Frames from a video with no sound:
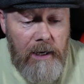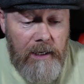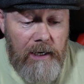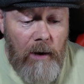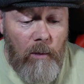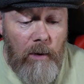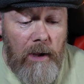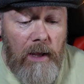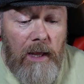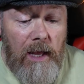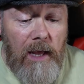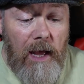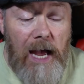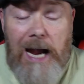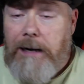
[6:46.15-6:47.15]
Now,
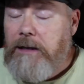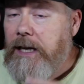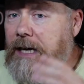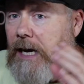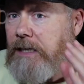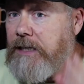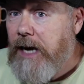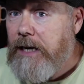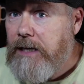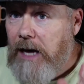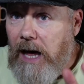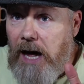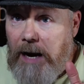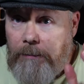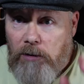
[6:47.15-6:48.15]
I, like I said,
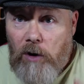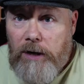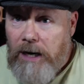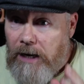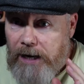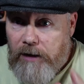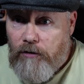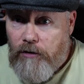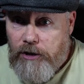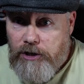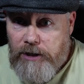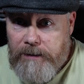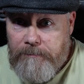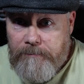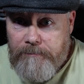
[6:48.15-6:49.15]
I'm not an
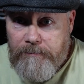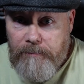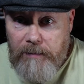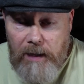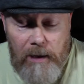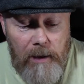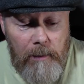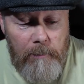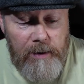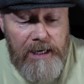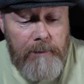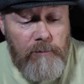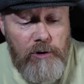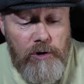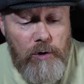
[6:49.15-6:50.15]
electrician, but
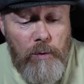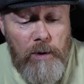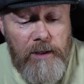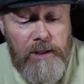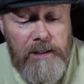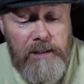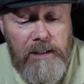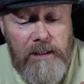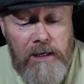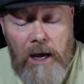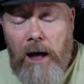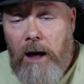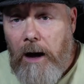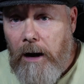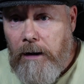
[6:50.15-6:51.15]
I'm sure that the
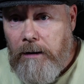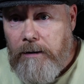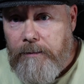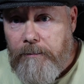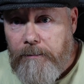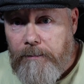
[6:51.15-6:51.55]
car,